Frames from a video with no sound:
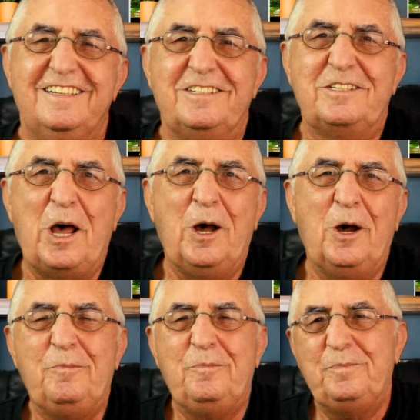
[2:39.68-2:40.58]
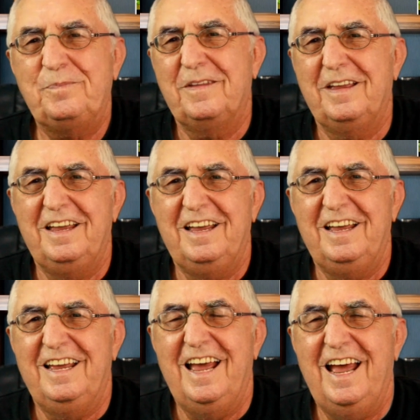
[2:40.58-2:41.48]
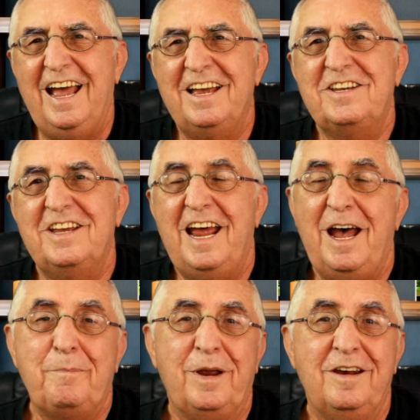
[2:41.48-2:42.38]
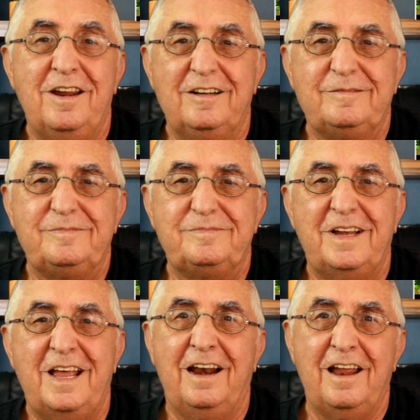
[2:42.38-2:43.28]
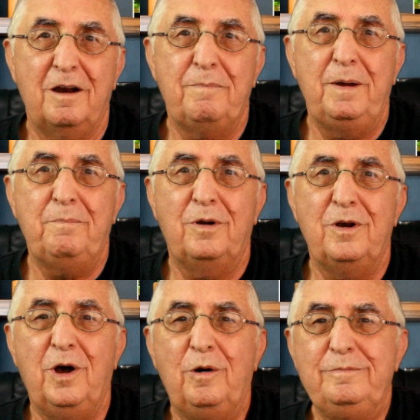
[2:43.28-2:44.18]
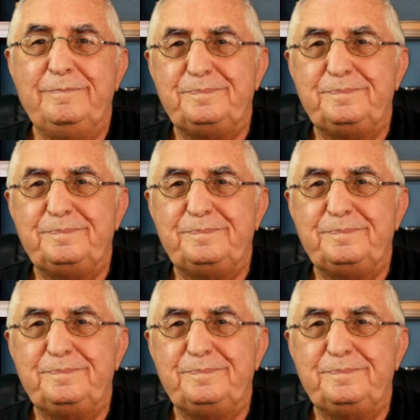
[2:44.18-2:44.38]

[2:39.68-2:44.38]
So as it happened, and a lot of people know,